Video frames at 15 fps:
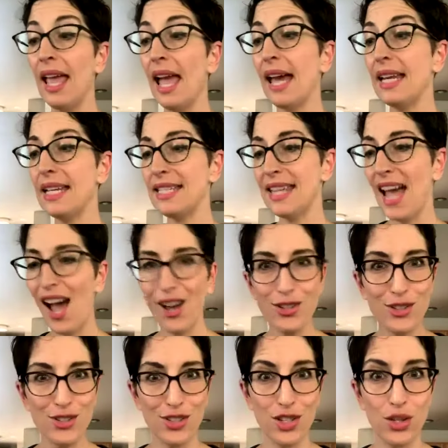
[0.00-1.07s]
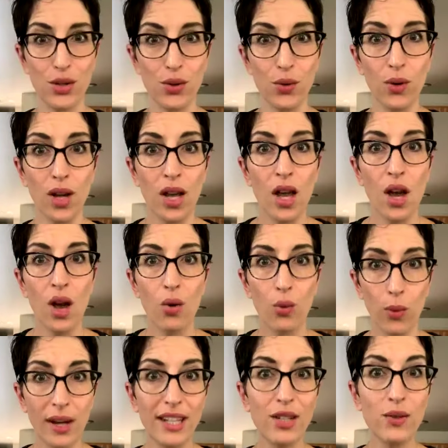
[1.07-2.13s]
And it tells you
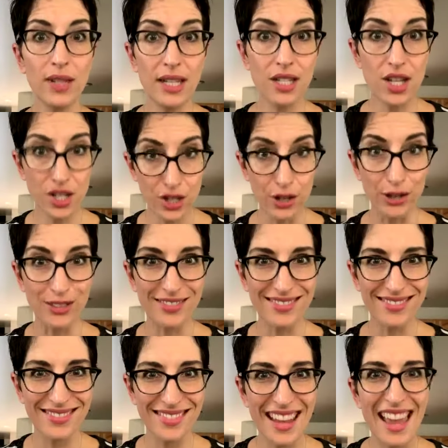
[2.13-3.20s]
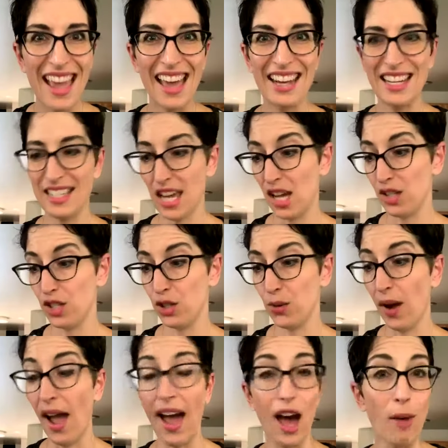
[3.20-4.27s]
what you need to do, and it tells you
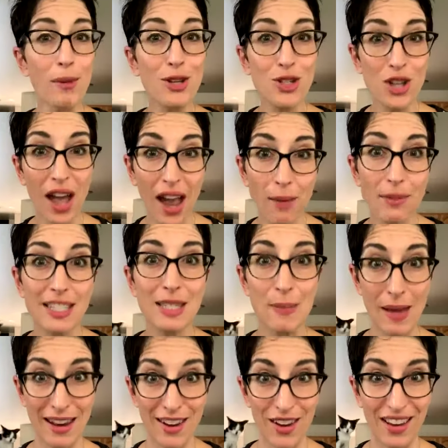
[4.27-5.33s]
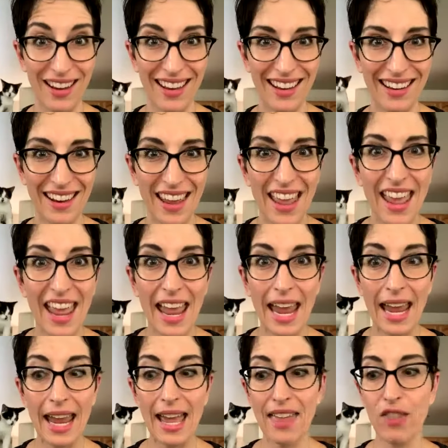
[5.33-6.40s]
how much time to spend on it,
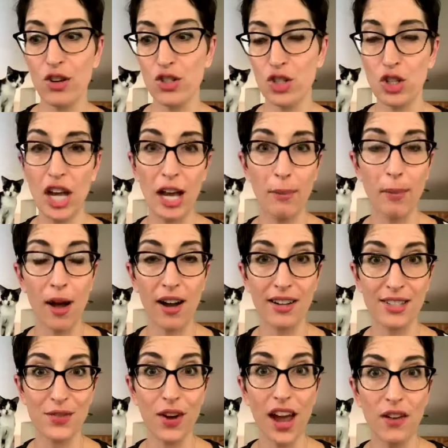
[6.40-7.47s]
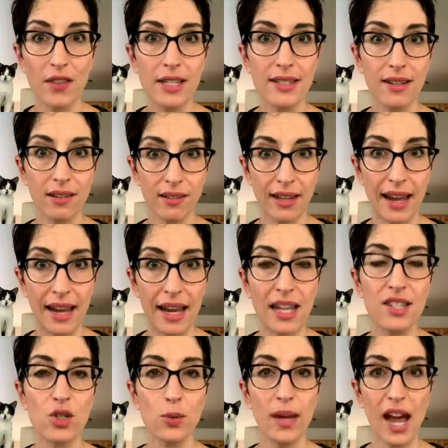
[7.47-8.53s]
and there's a checkbox for every single day.
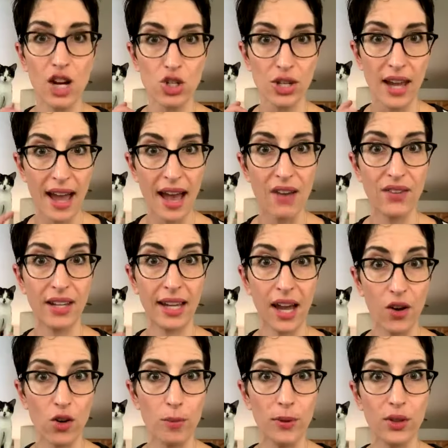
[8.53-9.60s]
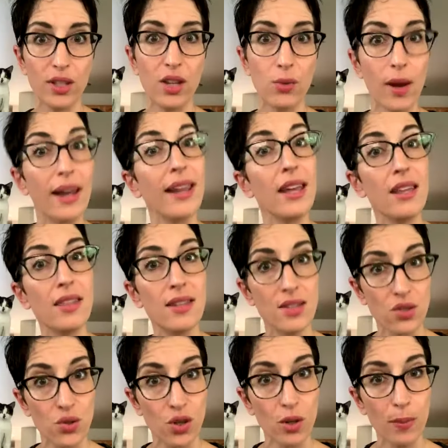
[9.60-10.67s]
And so we actually have an accountability thread in
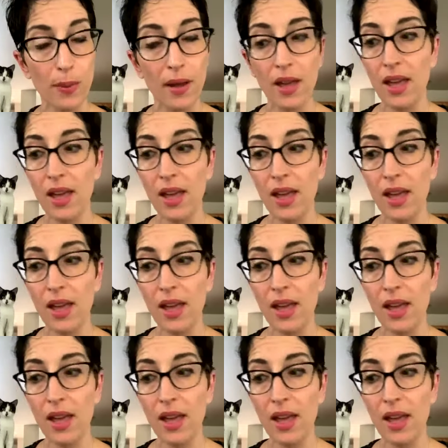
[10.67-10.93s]
this group,